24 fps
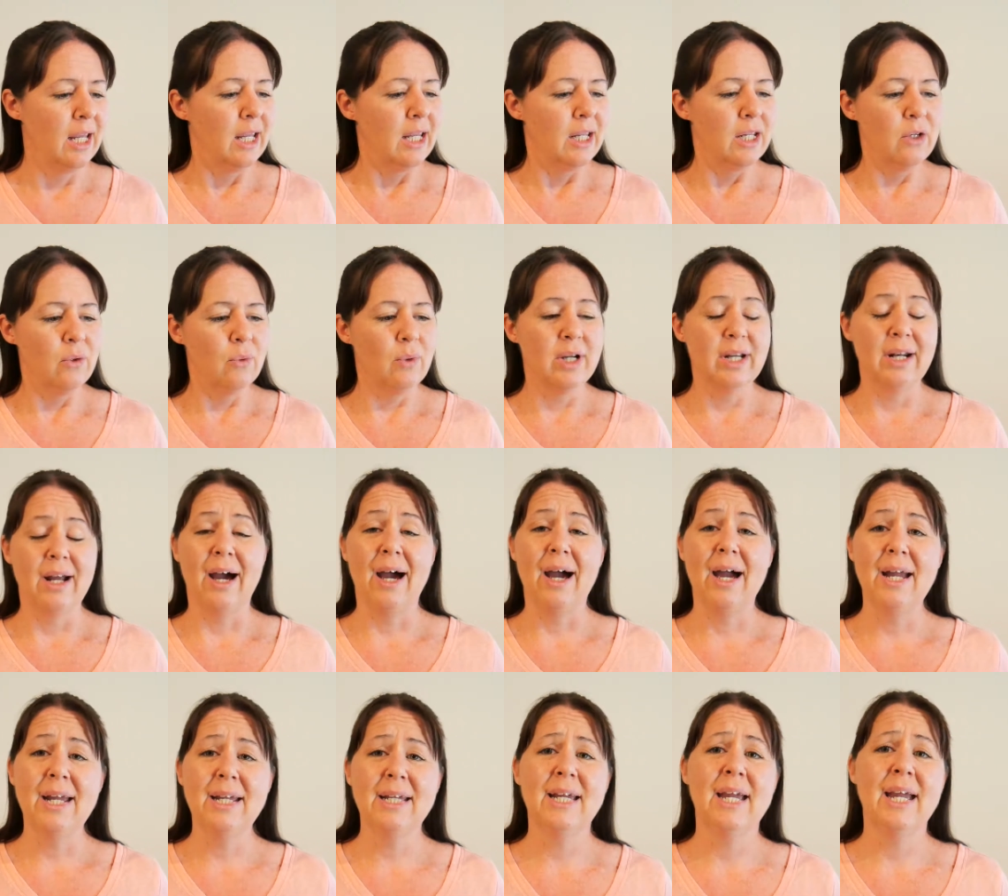you know what,
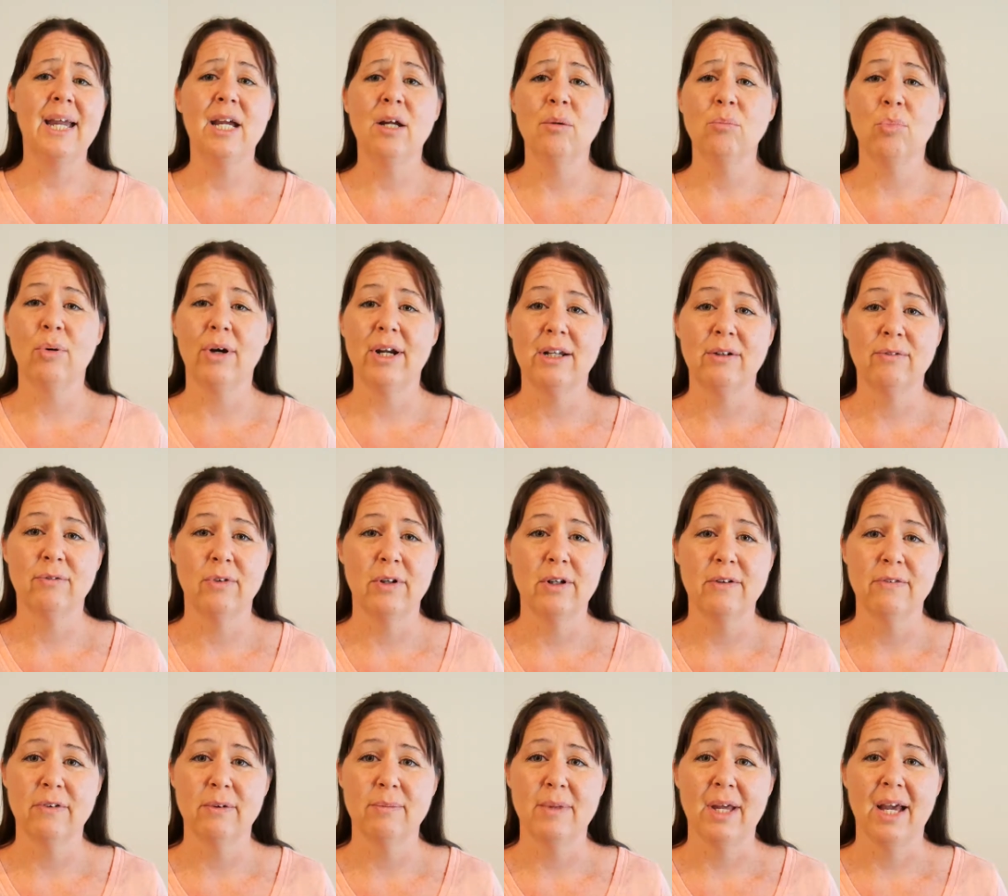I can't break free
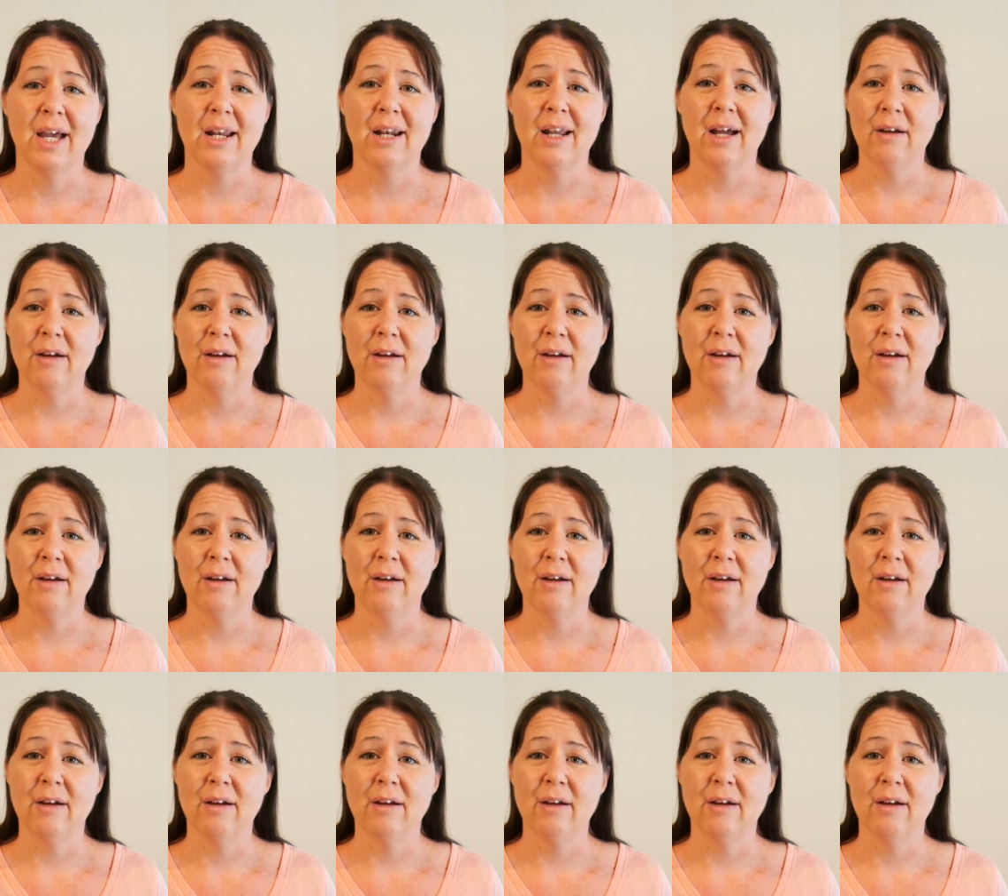from that.